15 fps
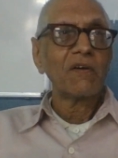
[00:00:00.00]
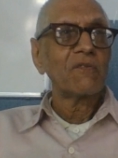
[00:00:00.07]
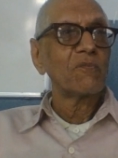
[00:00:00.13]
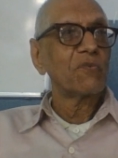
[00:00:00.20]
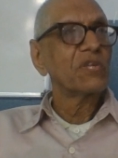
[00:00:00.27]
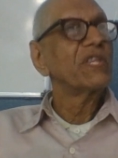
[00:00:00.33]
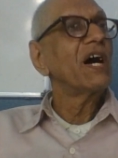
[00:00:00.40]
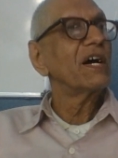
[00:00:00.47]

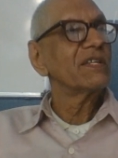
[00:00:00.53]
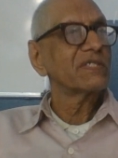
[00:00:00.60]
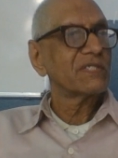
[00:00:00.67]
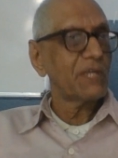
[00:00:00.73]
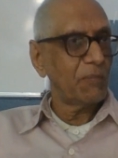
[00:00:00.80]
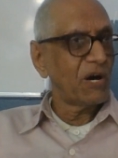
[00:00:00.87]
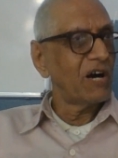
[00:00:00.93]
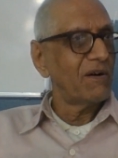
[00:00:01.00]
Vidhan
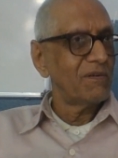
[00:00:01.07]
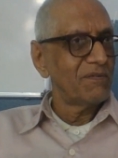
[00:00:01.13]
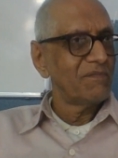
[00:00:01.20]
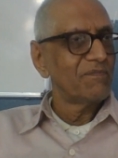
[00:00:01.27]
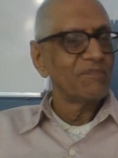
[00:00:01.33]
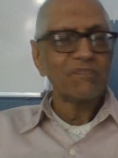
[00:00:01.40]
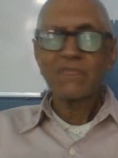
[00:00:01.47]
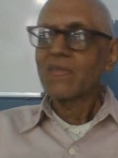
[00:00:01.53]
Sabha.
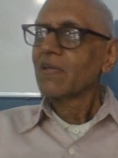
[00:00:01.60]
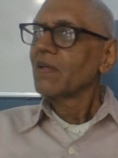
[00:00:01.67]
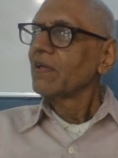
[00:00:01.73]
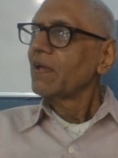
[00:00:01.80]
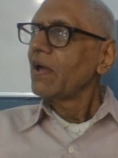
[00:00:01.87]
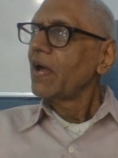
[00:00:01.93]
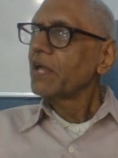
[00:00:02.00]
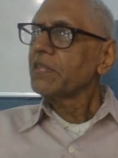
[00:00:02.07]

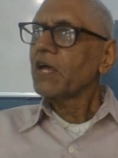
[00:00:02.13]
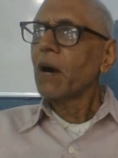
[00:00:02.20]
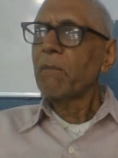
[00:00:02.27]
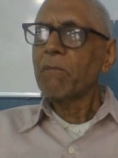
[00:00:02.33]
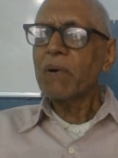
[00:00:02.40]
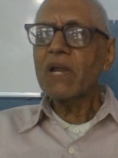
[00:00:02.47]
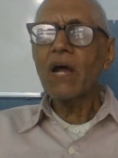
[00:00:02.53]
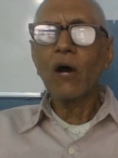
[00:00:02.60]
And the
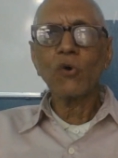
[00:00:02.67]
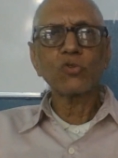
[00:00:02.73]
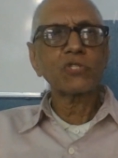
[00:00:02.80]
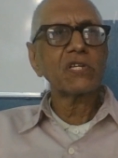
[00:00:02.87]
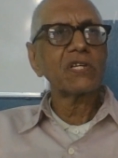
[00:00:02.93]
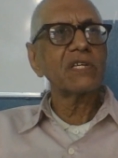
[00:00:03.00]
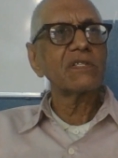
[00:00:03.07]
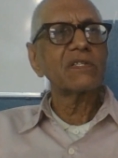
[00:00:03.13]
upper house
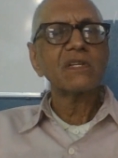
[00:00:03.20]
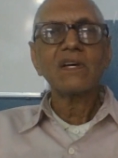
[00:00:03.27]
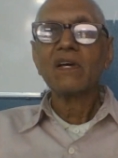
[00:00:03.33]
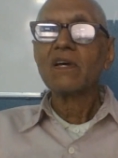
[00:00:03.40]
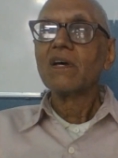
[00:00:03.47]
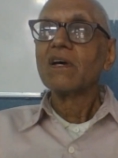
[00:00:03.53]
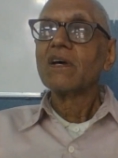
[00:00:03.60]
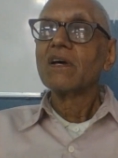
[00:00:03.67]
is
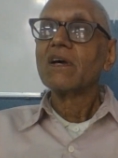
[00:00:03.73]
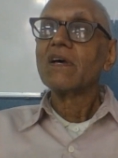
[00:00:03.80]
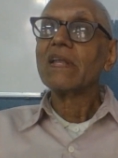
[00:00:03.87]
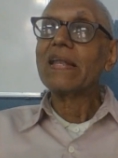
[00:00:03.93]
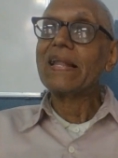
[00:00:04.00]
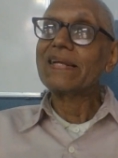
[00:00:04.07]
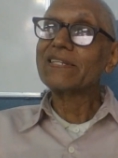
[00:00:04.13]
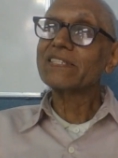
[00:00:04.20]

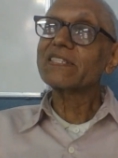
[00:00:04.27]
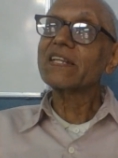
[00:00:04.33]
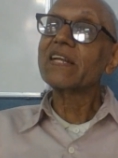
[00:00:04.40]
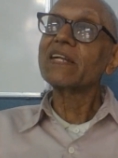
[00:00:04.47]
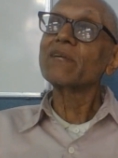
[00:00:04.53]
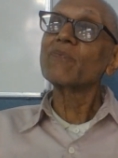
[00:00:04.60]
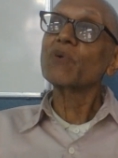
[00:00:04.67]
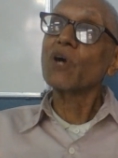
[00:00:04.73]

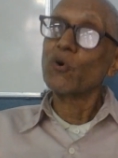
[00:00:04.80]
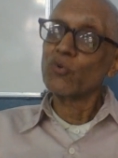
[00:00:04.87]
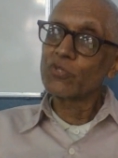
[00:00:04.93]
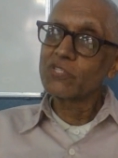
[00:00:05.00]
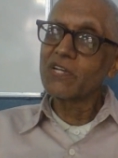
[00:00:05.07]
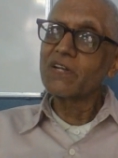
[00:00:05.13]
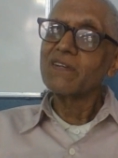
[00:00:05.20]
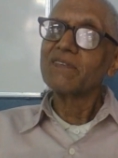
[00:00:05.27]
Legislative Council.